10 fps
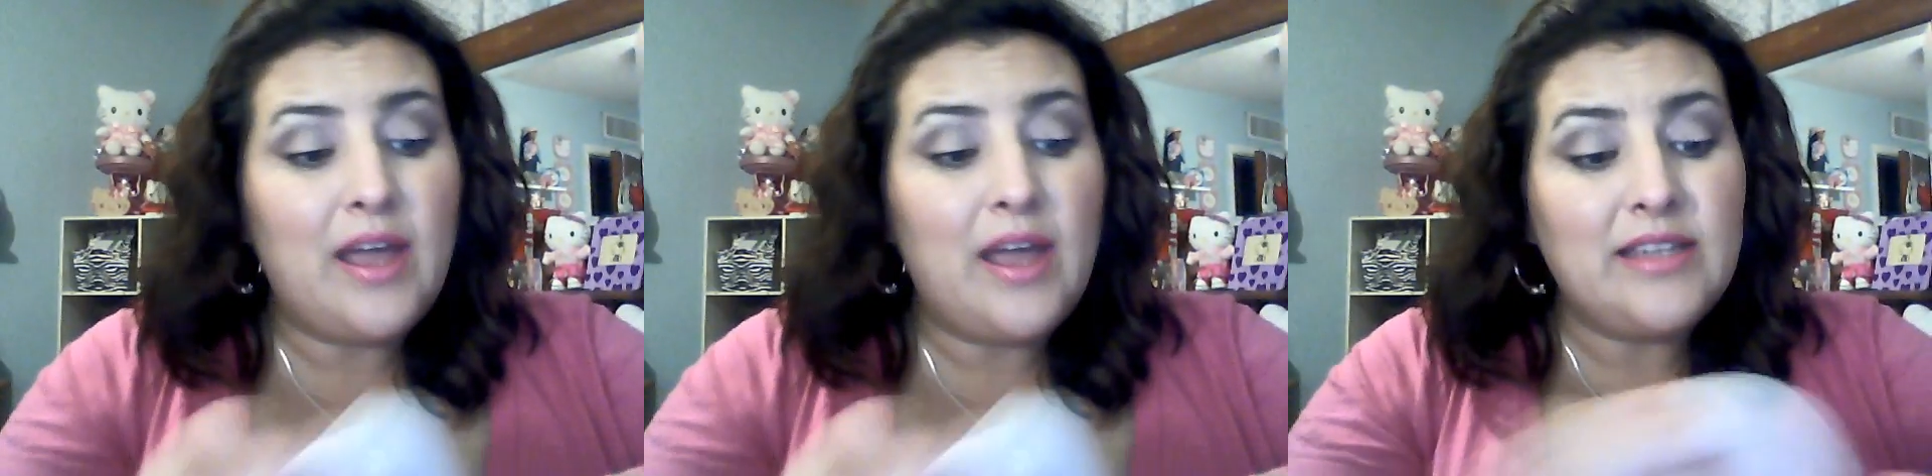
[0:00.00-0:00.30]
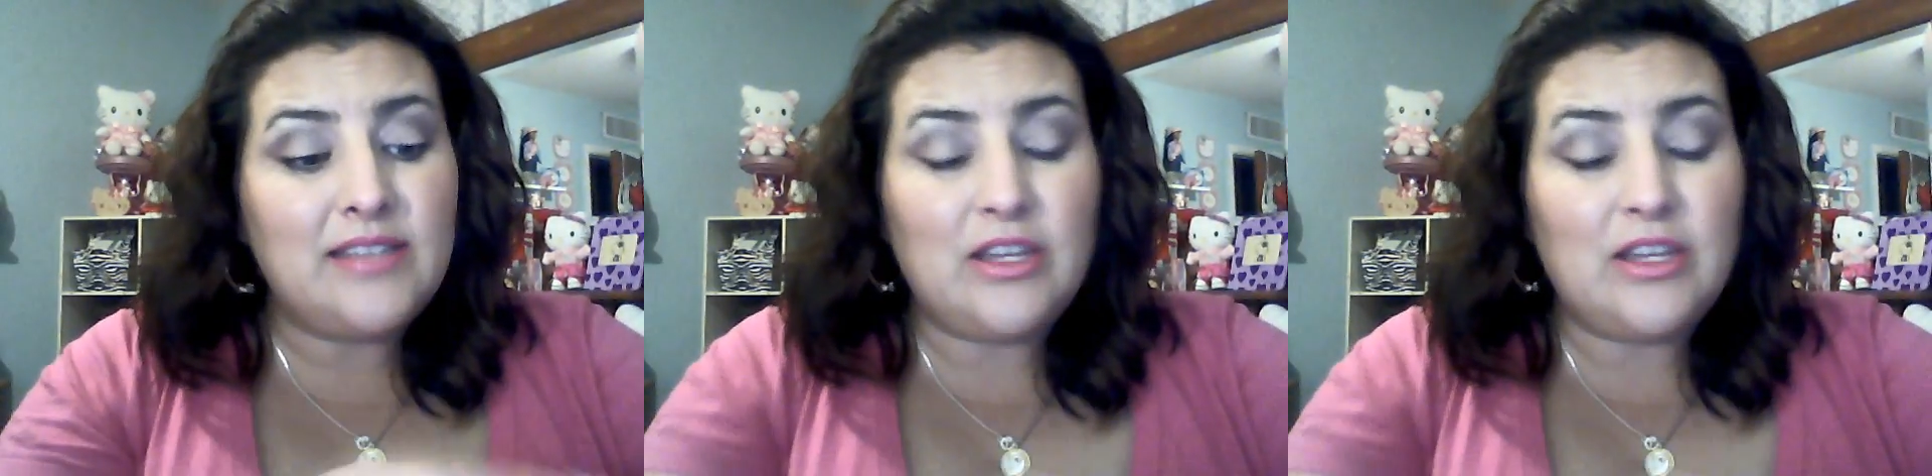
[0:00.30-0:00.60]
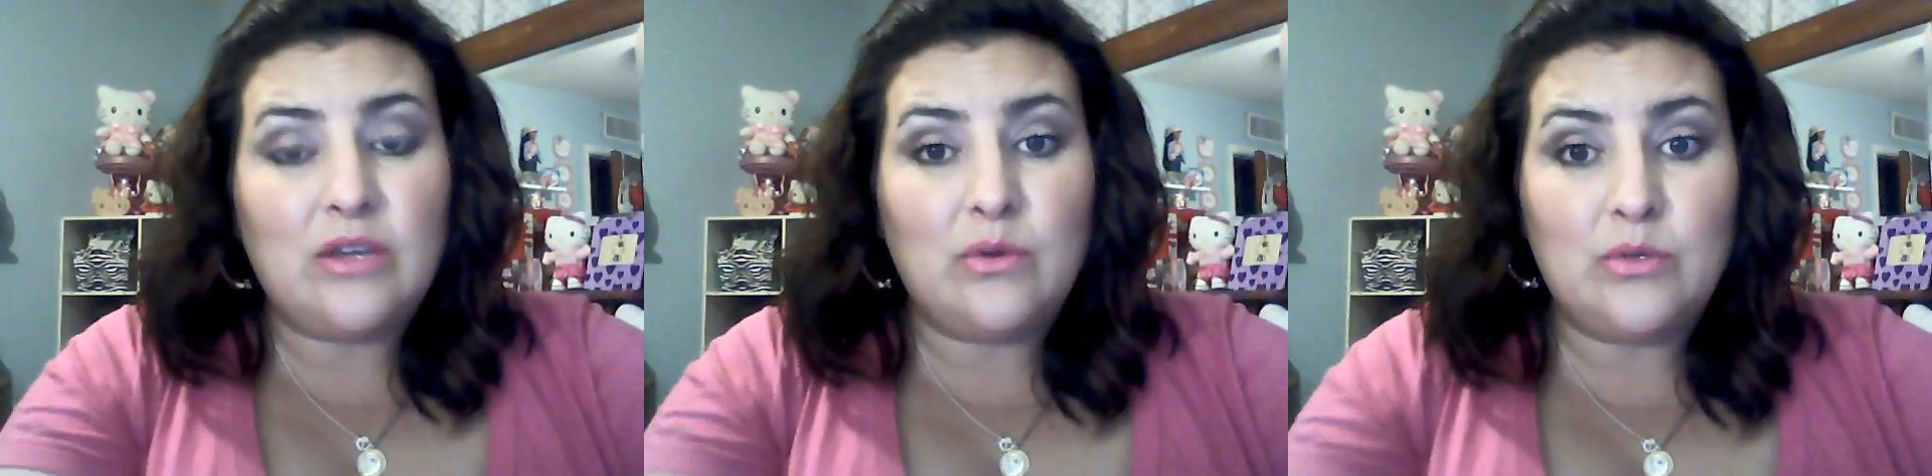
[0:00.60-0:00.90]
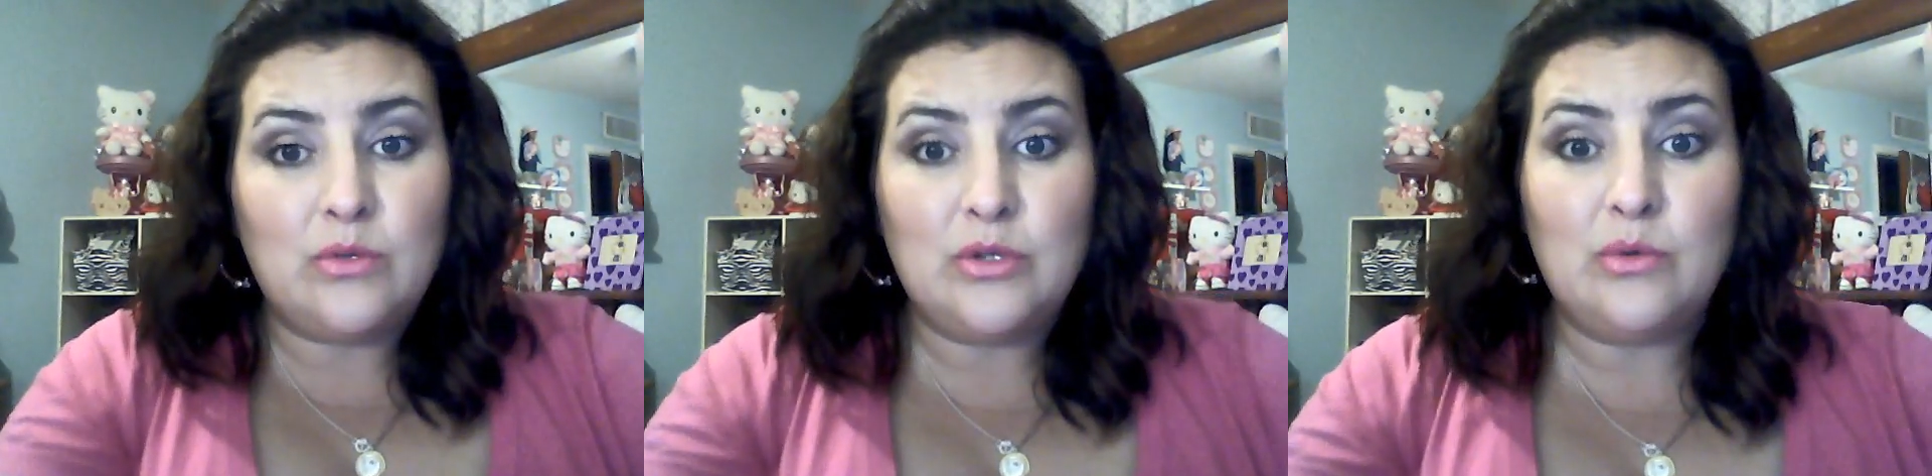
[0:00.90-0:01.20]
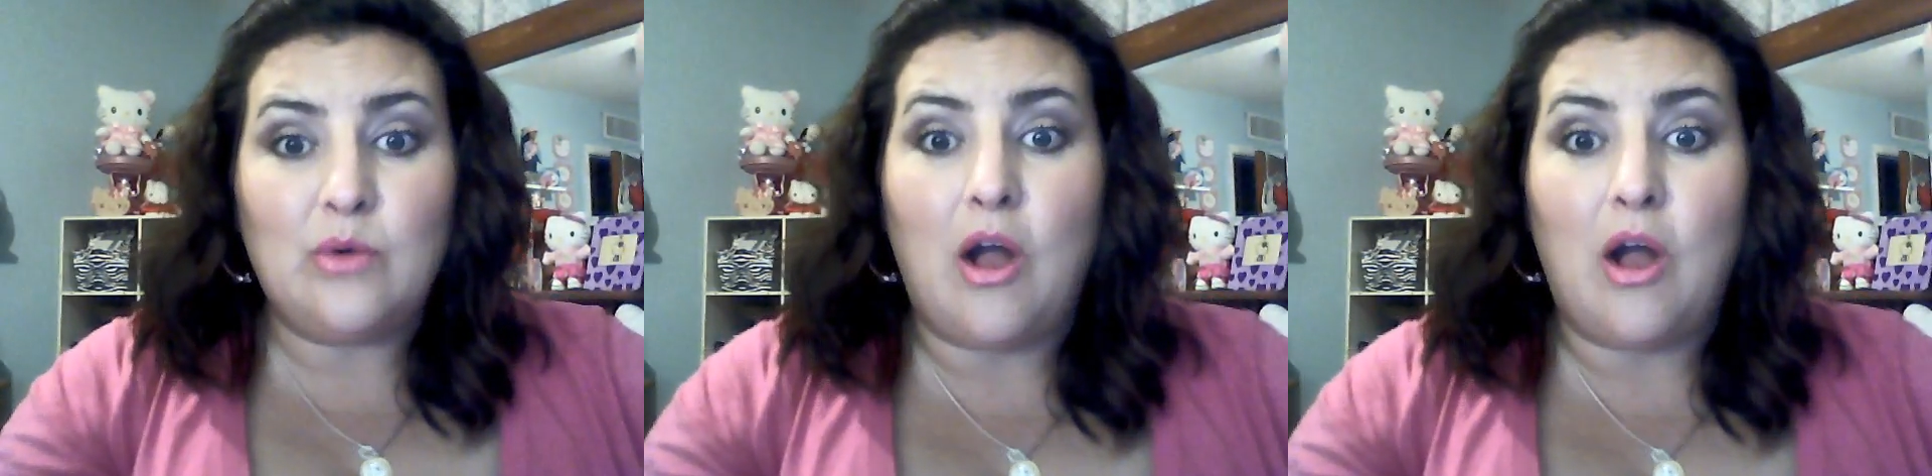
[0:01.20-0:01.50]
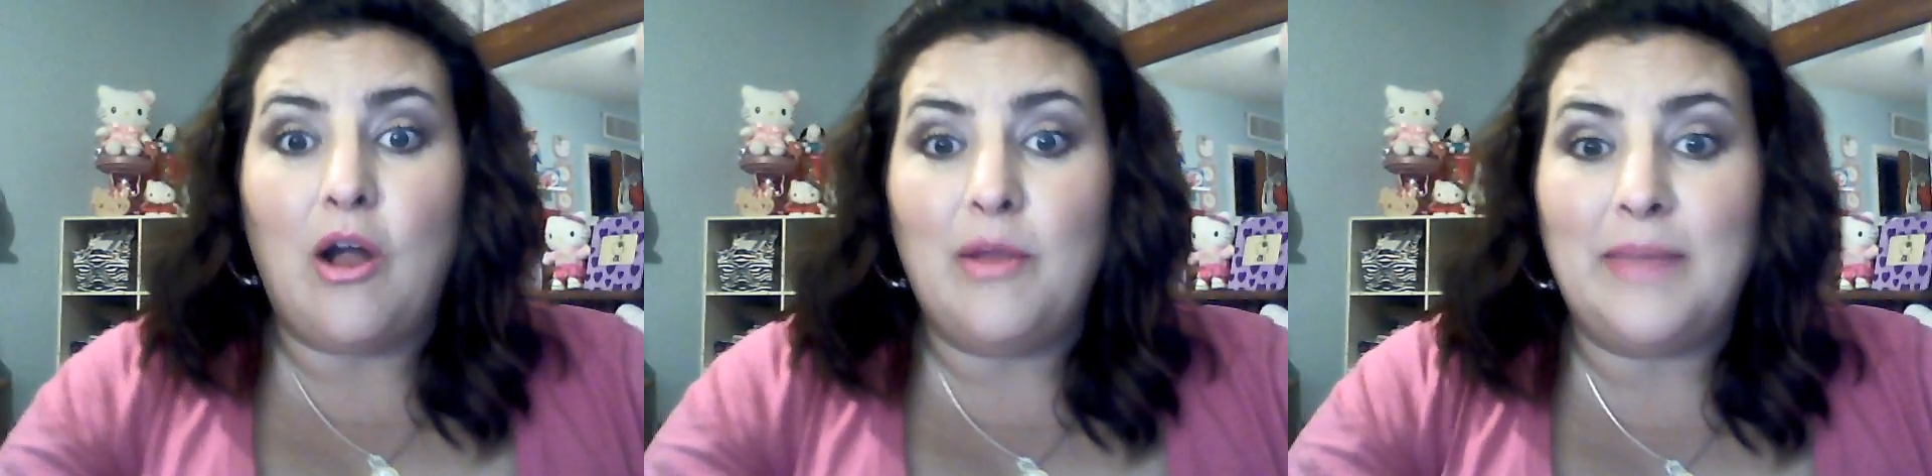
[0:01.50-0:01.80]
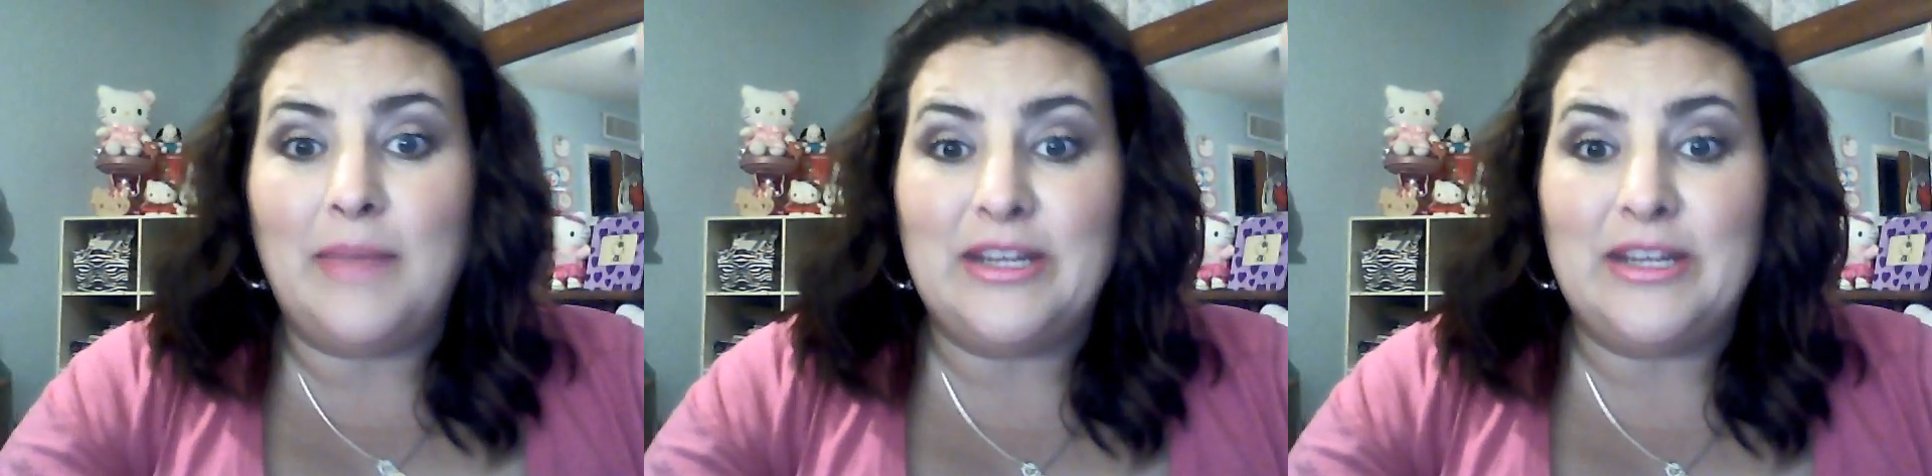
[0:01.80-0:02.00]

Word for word: Thank you to all my new